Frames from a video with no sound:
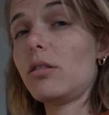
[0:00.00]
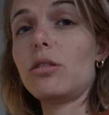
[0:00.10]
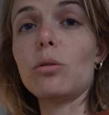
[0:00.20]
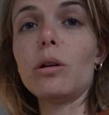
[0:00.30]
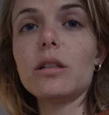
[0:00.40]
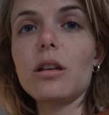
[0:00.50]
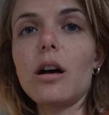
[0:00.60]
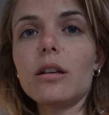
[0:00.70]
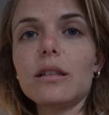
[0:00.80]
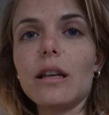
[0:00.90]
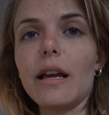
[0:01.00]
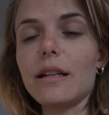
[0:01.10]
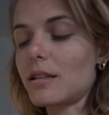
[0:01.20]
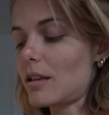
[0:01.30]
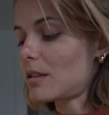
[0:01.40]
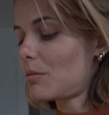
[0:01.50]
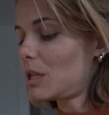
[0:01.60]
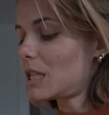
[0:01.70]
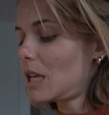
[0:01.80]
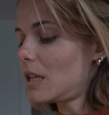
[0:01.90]
soy sauce and sesame
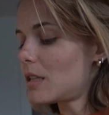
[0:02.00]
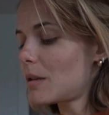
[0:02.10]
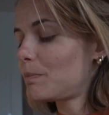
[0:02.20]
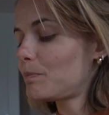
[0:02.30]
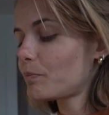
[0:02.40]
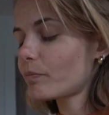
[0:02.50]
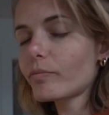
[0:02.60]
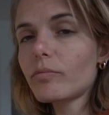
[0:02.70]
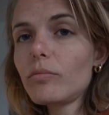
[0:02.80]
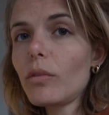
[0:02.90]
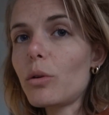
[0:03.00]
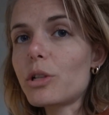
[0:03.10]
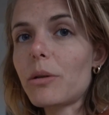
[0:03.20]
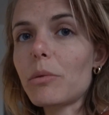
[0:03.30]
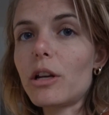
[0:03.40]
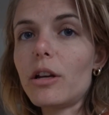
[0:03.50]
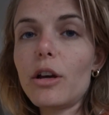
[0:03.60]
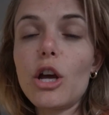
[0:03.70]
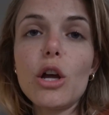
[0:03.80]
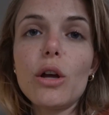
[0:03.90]
seeds, which I'm gonna
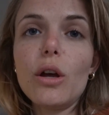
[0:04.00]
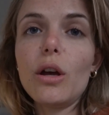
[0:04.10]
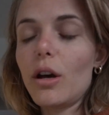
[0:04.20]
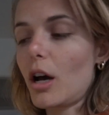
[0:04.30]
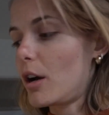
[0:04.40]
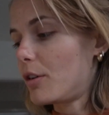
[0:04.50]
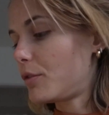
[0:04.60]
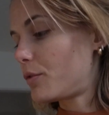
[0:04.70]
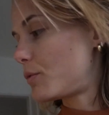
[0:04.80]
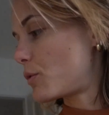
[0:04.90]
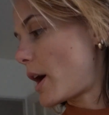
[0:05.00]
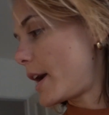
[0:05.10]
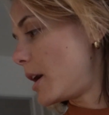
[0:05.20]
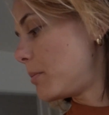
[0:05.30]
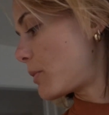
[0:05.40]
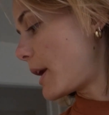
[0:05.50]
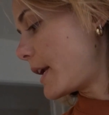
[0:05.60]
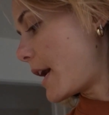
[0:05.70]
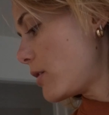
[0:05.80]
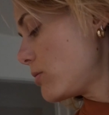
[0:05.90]
fry up right
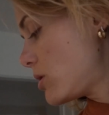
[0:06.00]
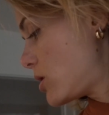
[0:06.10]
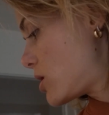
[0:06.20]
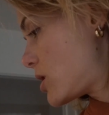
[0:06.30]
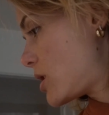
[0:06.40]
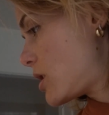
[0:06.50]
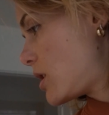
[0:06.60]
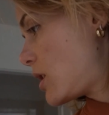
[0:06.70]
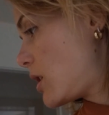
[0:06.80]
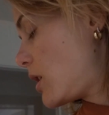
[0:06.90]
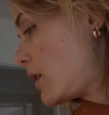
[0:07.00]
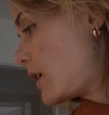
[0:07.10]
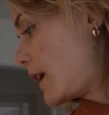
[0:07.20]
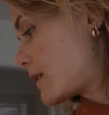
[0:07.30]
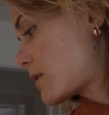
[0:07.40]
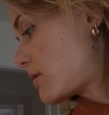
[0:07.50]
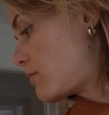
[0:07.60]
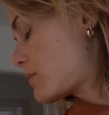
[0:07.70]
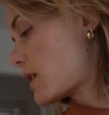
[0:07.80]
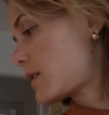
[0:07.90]
now in
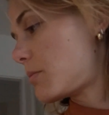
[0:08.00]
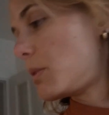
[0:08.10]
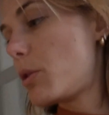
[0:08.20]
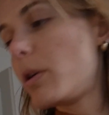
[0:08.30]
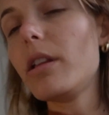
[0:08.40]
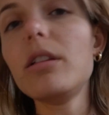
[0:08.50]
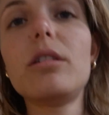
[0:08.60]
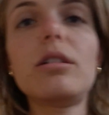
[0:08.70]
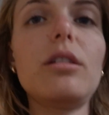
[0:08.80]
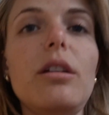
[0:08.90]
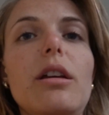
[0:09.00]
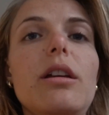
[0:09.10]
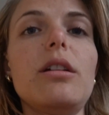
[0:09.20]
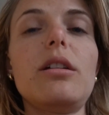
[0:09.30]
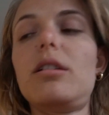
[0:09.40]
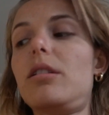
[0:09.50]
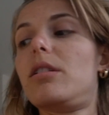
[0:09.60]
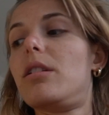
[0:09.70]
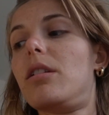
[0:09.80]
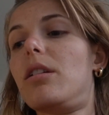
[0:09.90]
some sesame oil, and
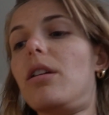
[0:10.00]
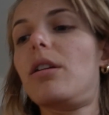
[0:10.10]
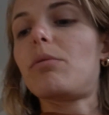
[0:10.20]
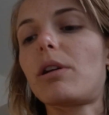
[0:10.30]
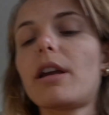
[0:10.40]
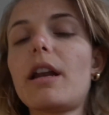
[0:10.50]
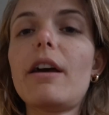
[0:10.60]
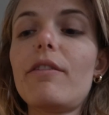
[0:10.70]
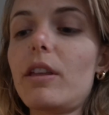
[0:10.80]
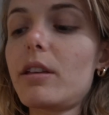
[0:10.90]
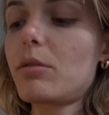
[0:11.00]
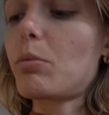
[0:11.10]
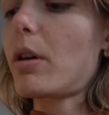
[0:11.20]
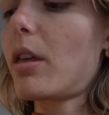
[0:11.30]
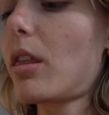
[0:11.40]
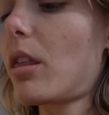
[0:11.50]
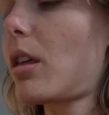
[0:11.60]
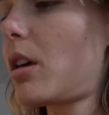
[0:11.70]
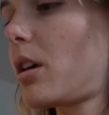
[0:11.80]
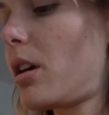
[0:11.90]
we're gonna have this with,
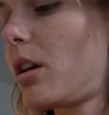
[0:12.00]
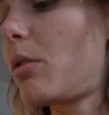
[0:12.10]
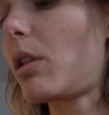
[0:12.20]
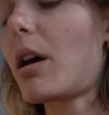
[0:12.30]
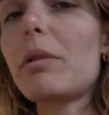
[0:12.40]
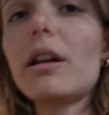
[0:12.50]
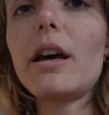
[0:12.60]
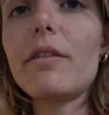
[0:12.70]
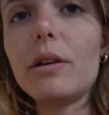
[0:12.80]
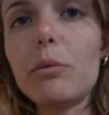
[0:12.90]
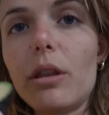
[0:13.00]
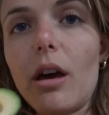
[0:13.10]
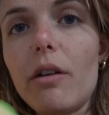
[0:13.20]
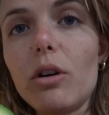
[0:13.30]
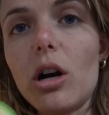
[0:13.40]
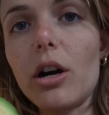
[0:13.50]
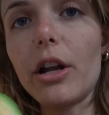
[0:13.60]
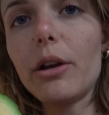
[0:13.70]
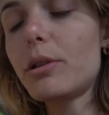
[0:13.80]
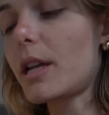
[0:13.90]
well, I'm gonna have it with
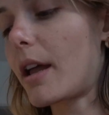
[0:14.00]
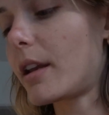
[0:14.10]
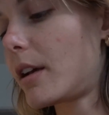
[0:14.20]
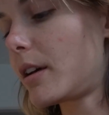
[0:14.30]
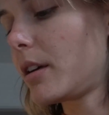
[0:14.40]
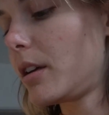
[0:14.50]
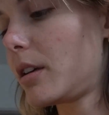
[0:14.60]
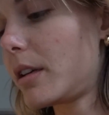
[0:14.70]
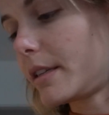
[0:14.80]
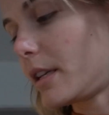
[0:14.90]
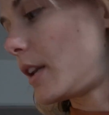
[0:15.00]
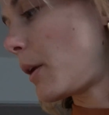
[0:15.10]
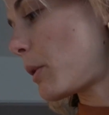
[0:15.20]
avocado. Tanya is eating